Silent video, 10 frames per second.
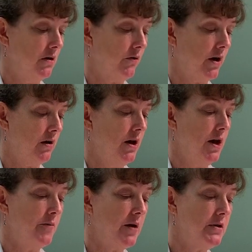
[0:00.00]
Okay,
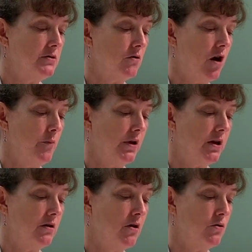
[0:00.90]
babies are
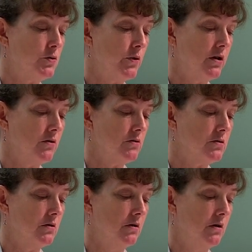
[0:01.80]
obligate nose
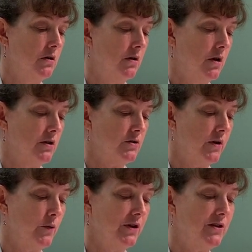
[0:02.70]
breathers, so I
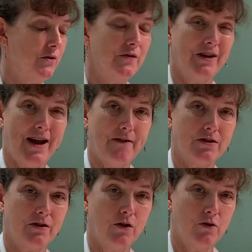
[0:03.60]
really don't even have
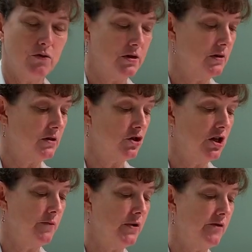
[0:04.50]
to close his
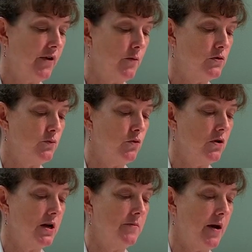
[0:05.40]
chin, but if I was
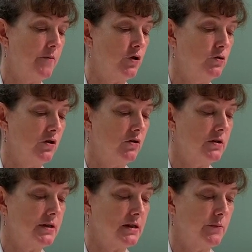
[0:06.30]
worried about doing a good
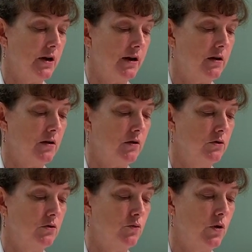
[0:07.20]
assessment, I could
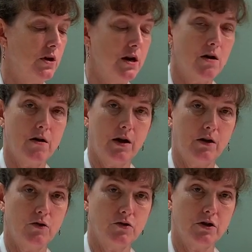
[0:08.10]
occlude one nair and
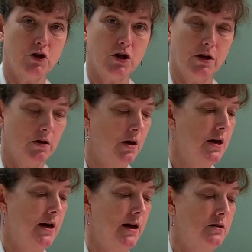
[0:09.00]
close the chin,
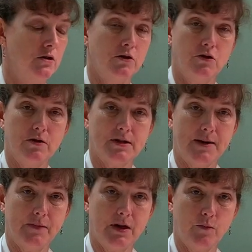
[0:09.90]
and then do the
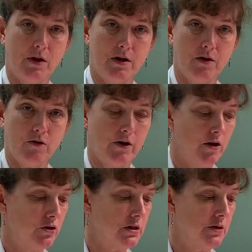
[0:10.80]
same thing with the other nair,
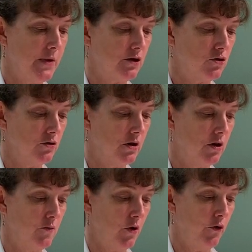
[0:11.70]
just to make sure that
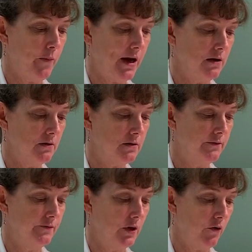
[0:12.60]
they're both patent,
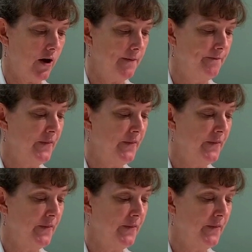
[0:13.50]
okay?